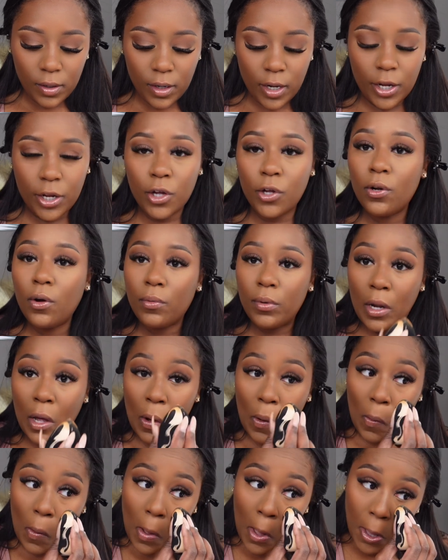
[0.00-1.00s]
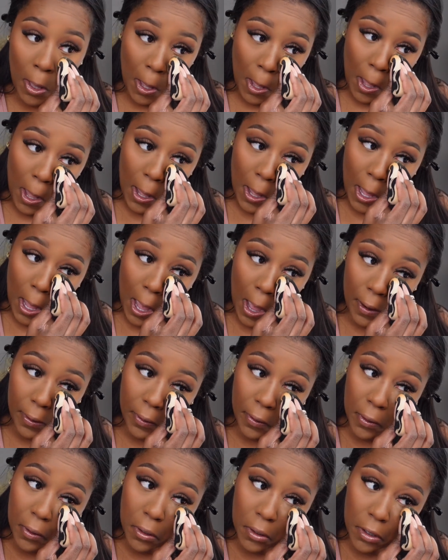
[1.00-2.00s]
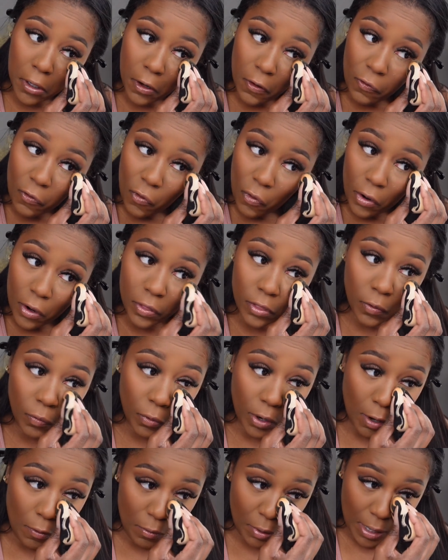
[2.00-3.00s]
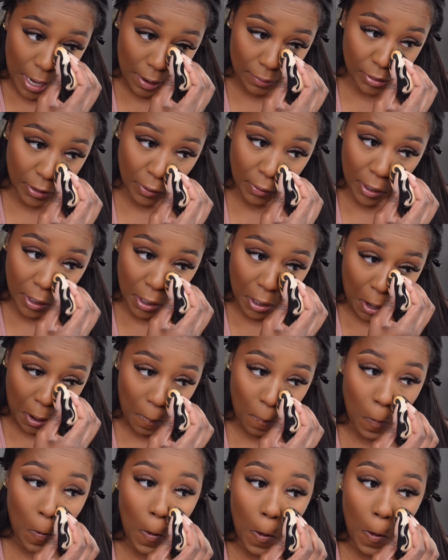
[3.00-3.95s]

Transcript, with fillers: and you don't know how you're going to afford the rent without their income,